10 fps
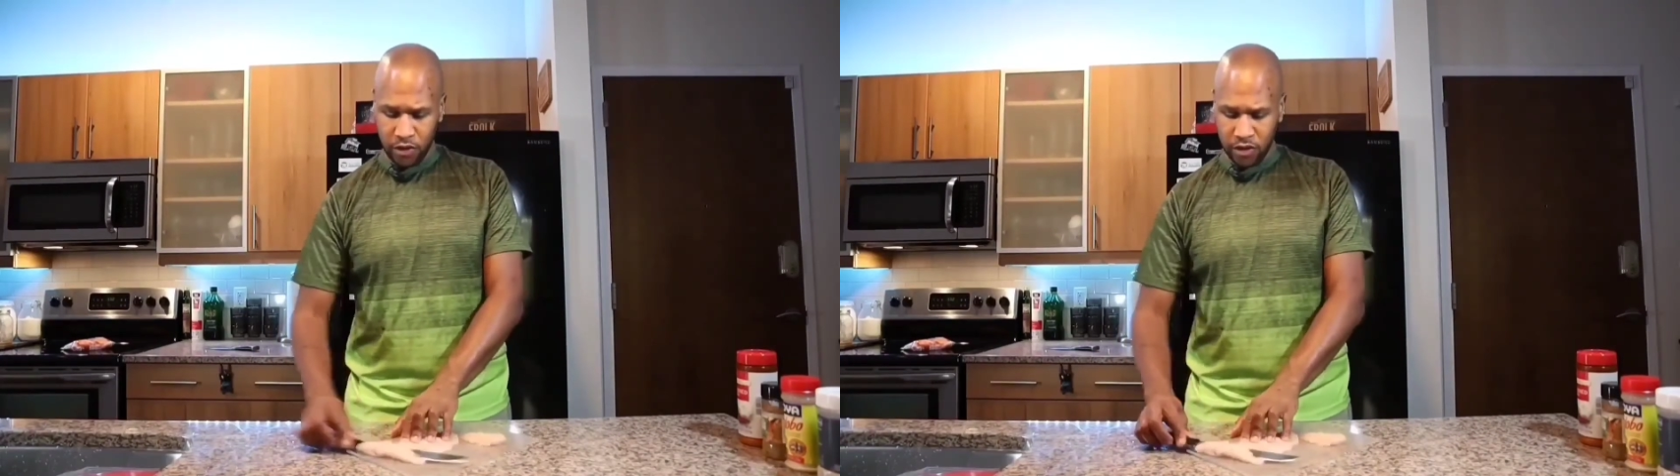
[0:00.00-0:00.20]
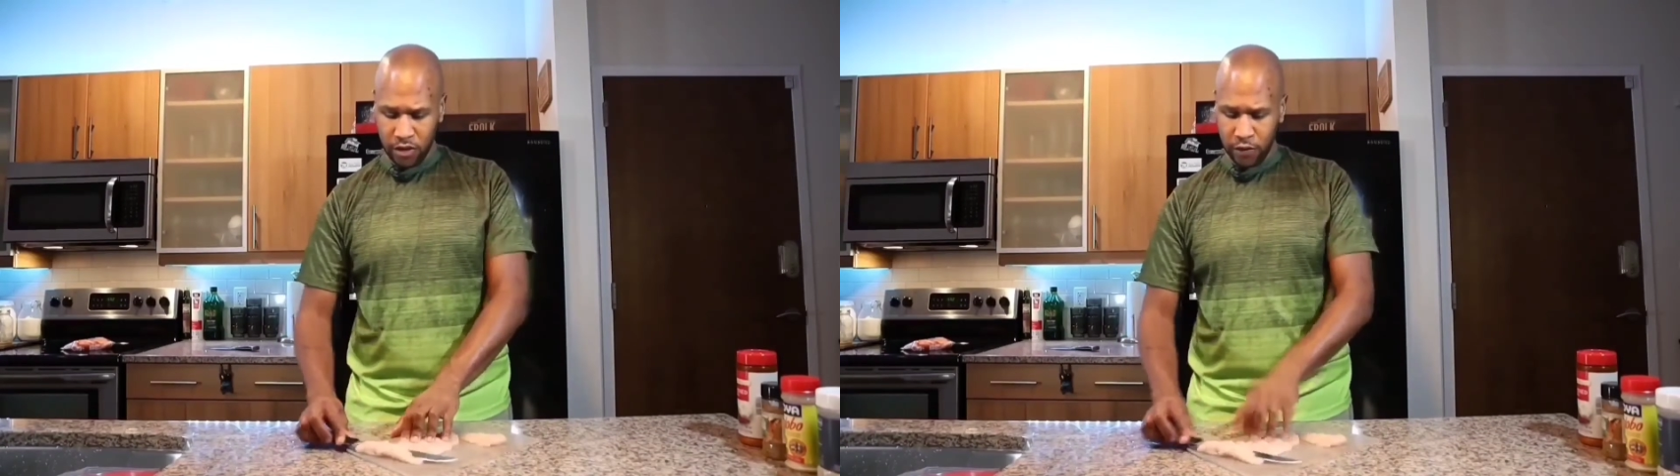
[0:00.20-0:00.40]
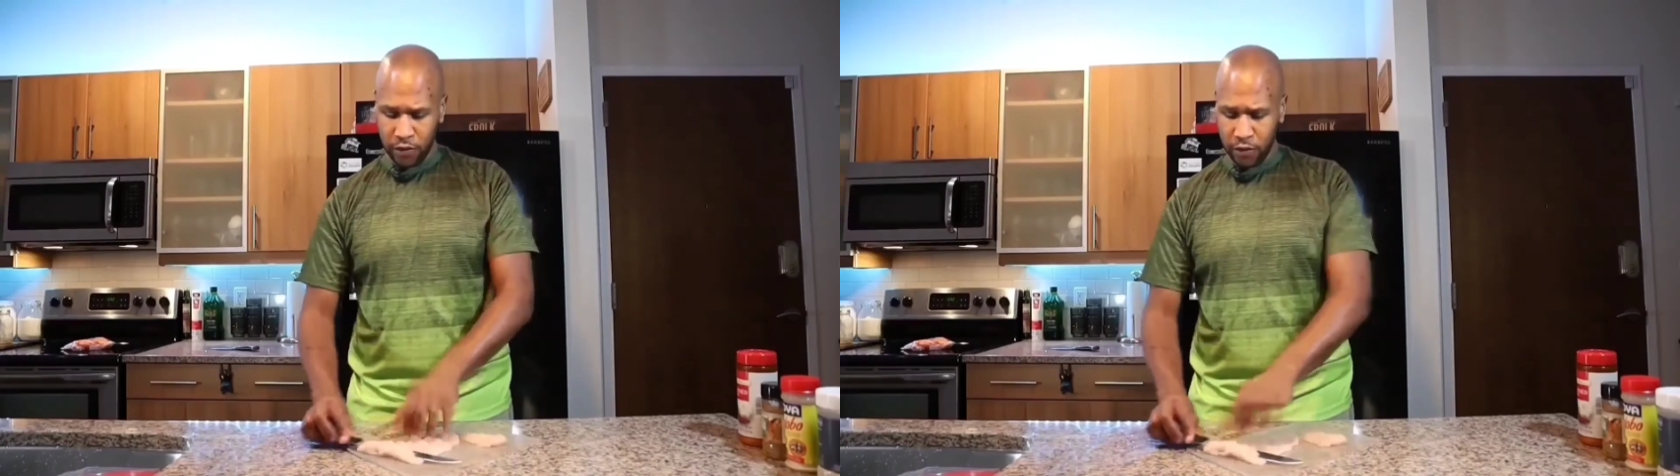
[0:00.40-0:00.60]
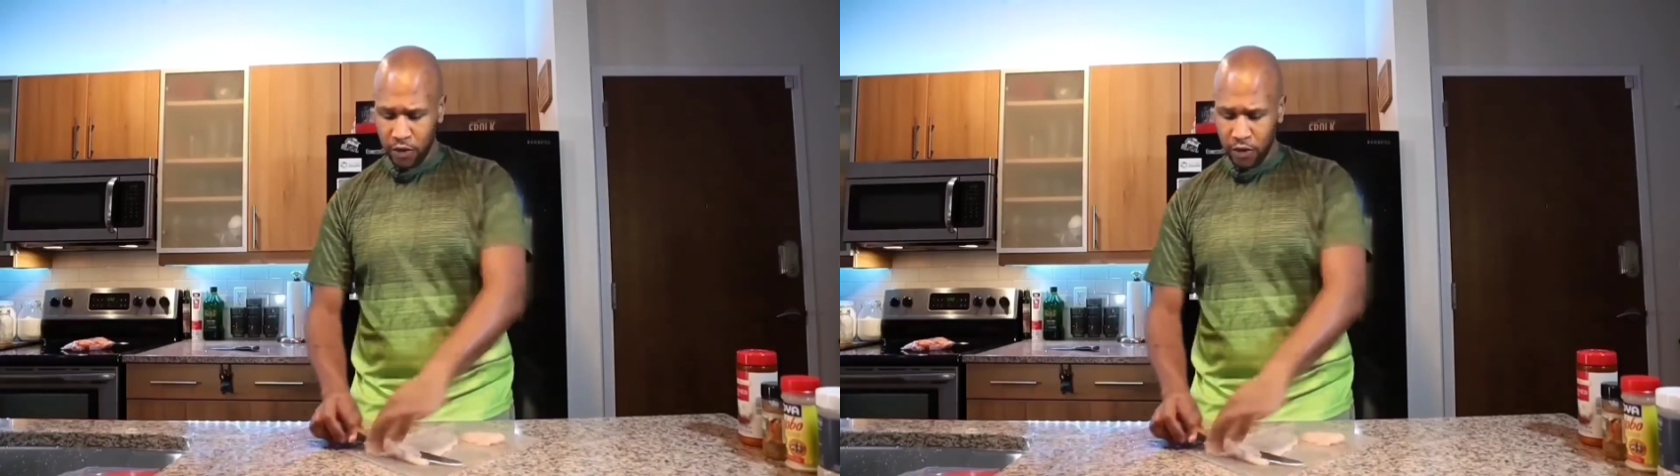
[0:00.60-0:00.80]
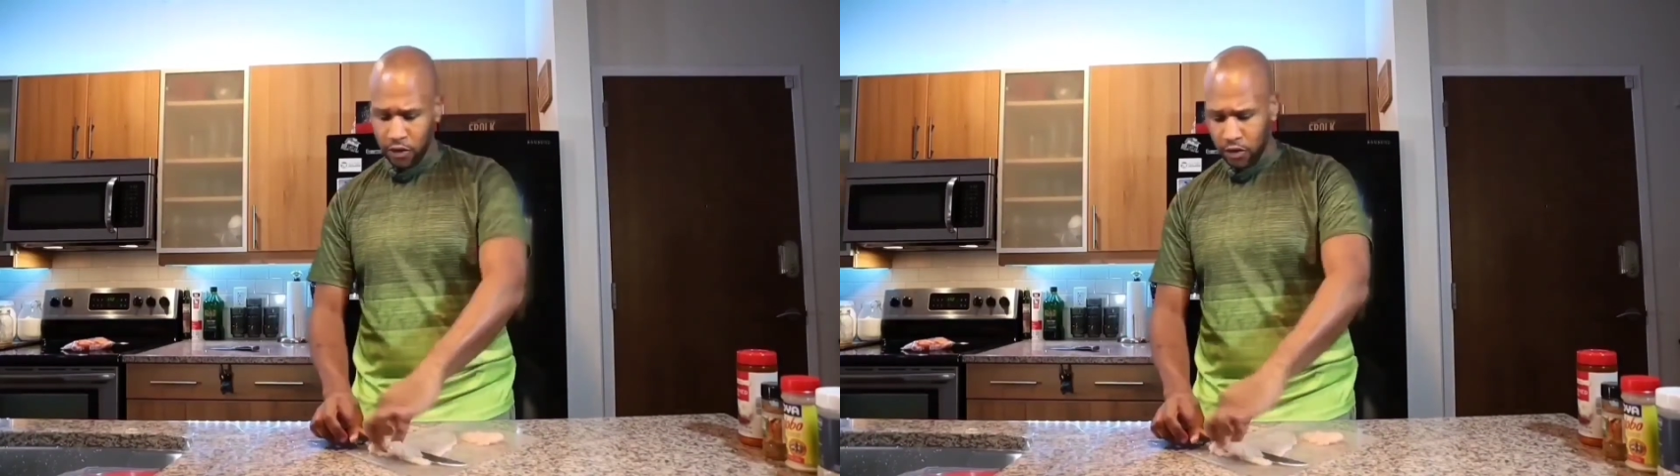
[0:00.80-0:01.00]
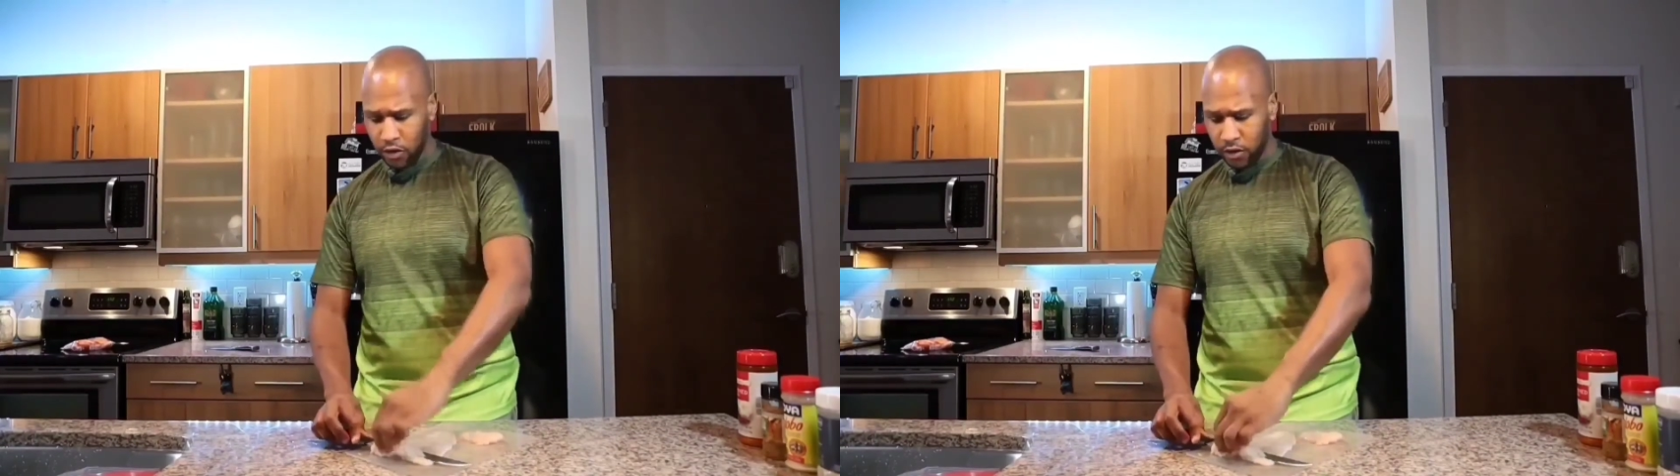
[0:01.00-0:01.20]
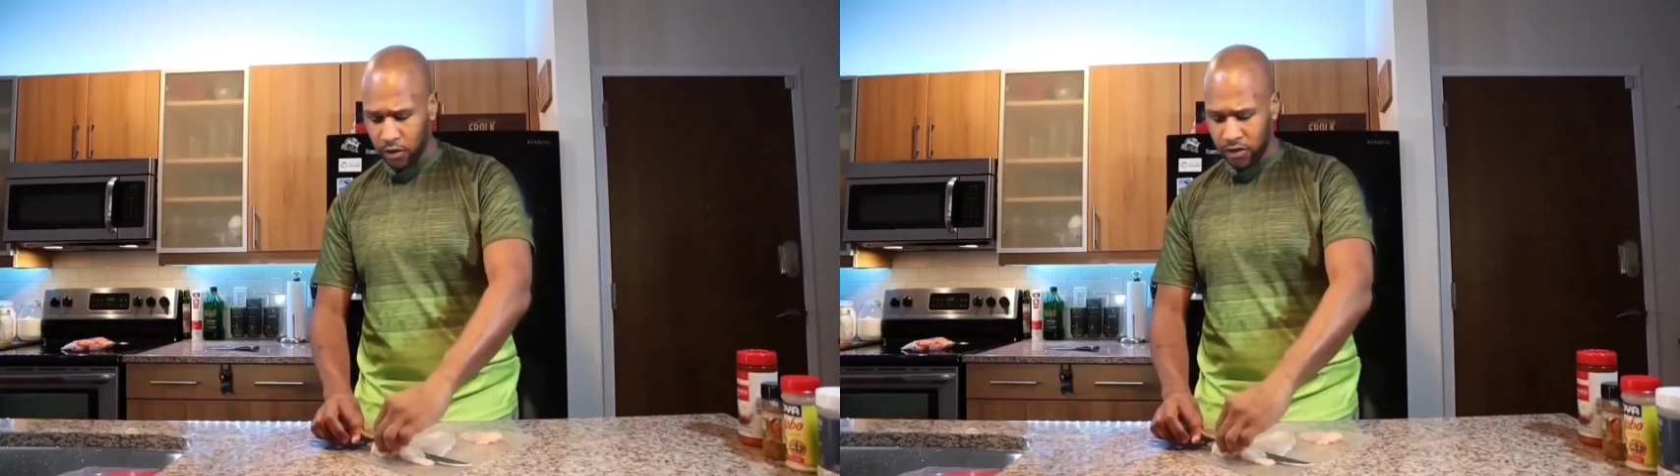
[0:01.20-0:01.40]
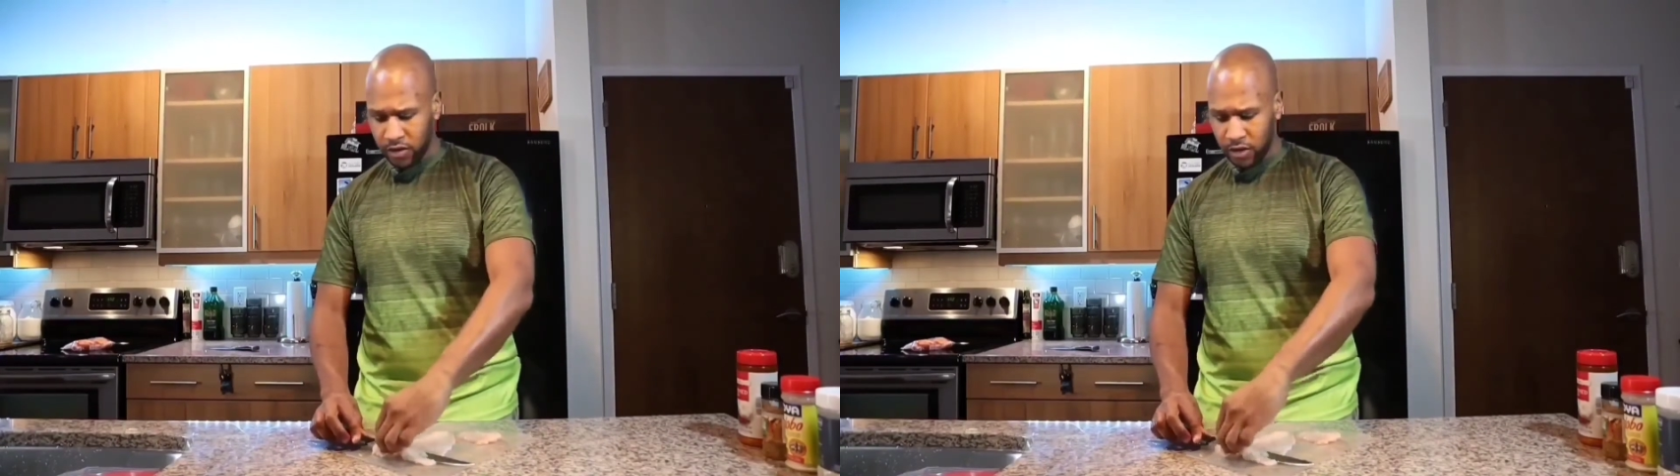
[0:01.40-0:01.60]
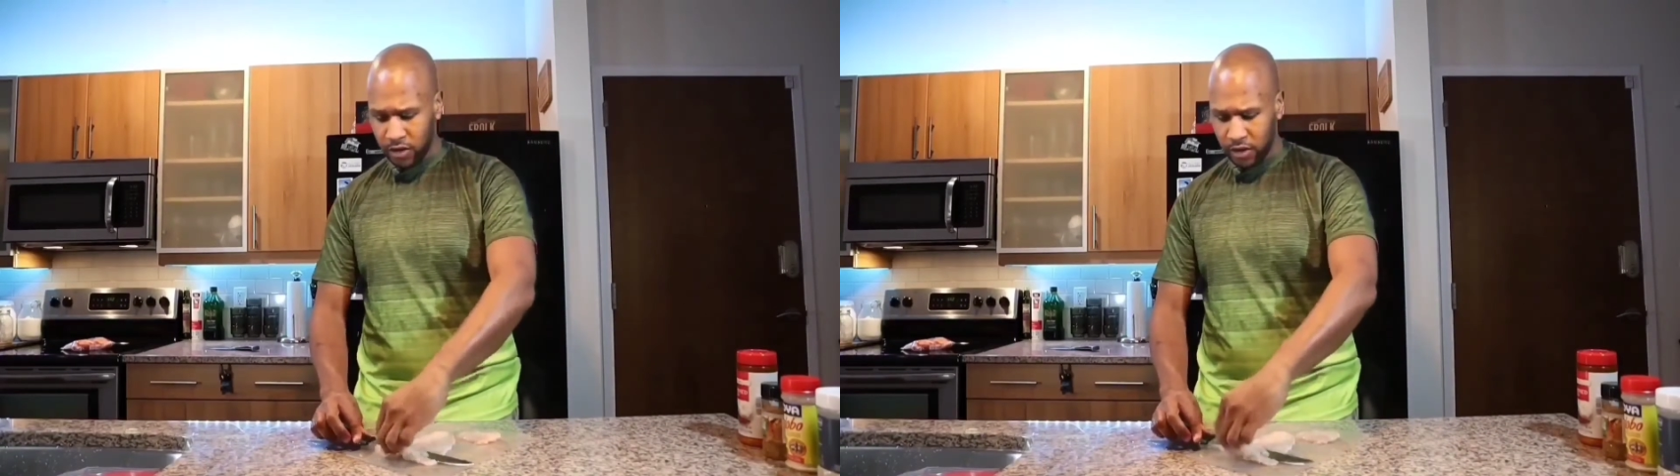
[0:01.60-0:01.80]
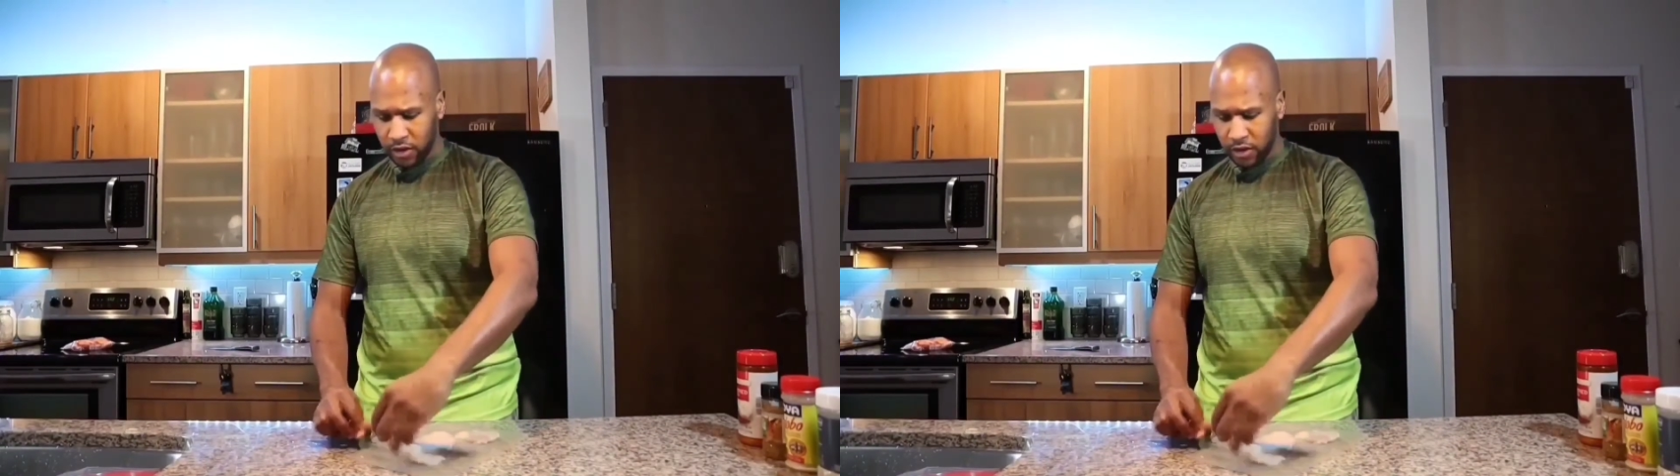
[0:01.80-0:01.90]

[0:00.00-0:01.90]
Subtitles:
yourself or risk